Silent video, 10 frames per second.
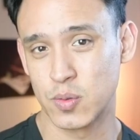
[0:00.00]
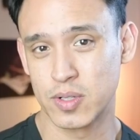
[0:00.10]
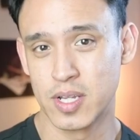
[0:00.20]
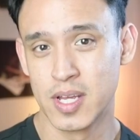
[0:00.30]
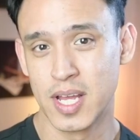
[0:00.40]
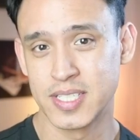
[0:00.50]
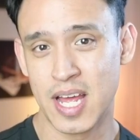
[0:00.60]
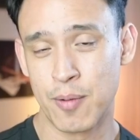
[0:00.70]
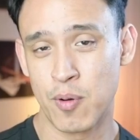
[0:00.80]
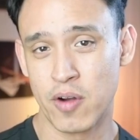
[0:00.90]
It's
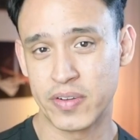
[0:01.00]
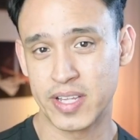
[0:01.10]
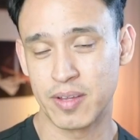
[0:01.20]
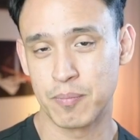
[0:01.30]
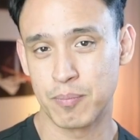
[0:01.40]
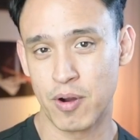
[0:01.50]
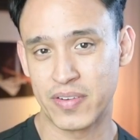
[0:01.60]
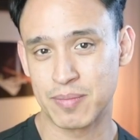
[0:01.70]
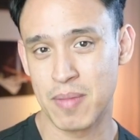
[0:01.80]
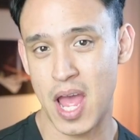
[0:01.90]
not a
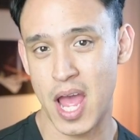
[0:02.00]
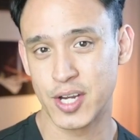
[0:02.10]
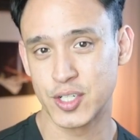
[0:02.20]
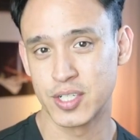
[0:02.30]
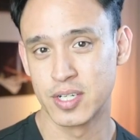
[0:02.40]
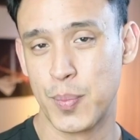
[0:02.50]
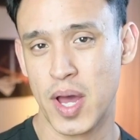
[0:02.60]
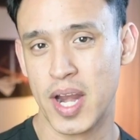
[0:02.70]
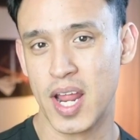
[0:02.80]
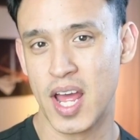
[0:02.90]
perfect match,
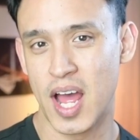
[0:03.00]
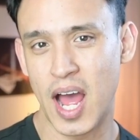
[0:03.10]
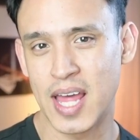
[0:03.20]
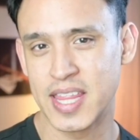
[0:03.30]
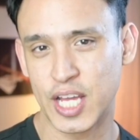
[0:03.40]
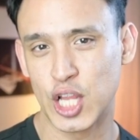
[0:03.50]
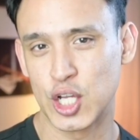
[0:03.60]
but I think it